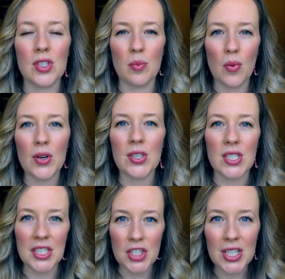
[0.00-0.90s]
support your
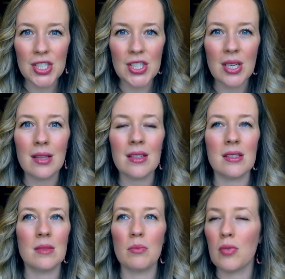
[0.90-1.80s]
digestion,
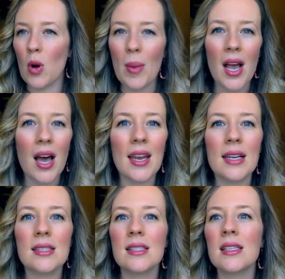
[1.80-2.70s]

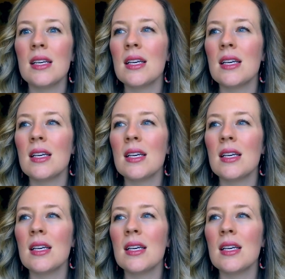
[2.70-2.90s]
probiotics,